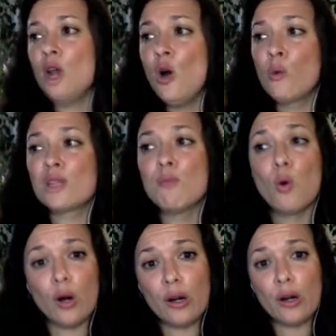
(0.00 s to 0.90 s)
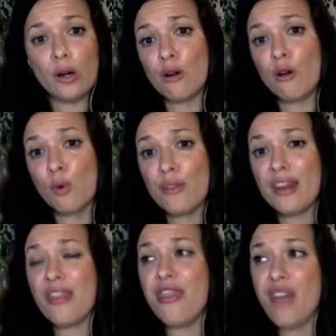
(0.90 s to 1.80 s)
What's more, there are more than
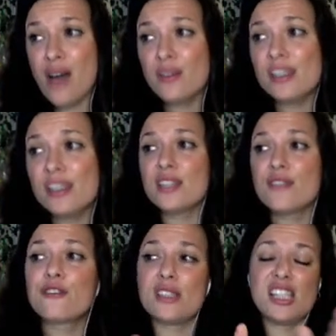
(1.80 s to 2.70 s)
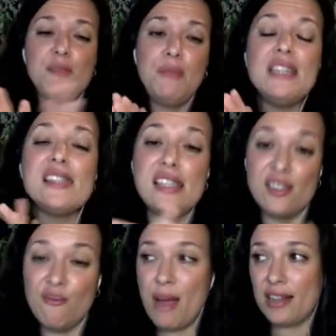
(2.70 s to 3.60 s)
1,000 different
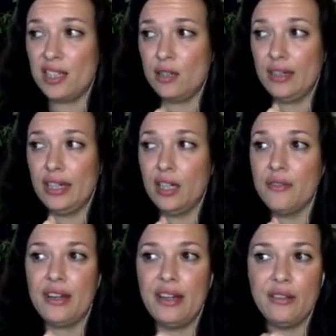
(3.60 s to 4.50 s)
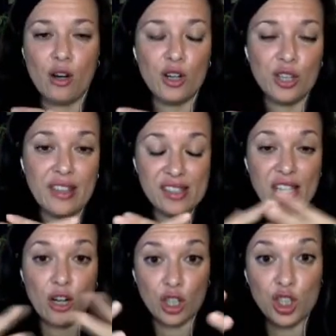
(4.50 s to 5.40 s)
species of bacteria that's
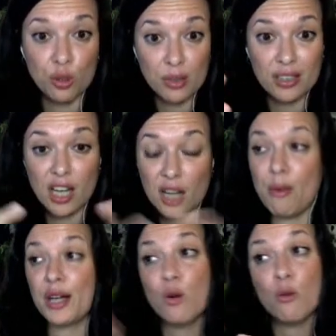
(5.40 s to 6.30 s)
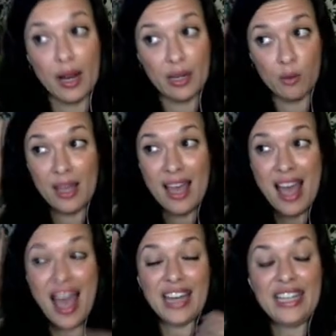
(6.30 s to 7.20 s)
in our human gut microbiome.
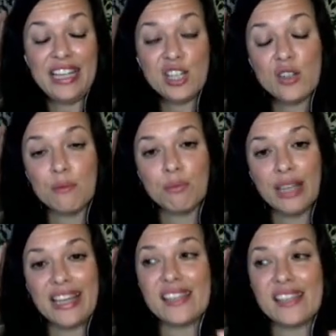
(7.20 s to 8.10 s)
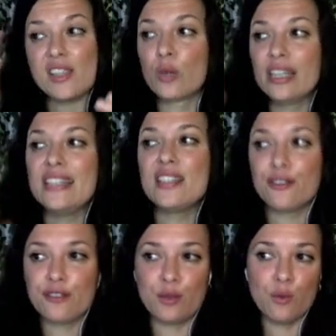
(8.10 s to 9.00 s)
And each of them plays a really
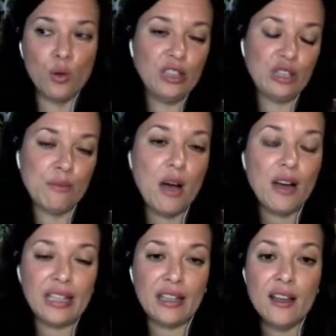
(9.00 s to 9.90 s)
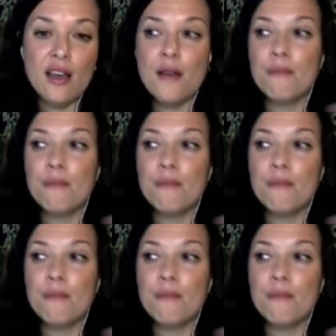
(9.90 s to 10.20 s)
different role in your body.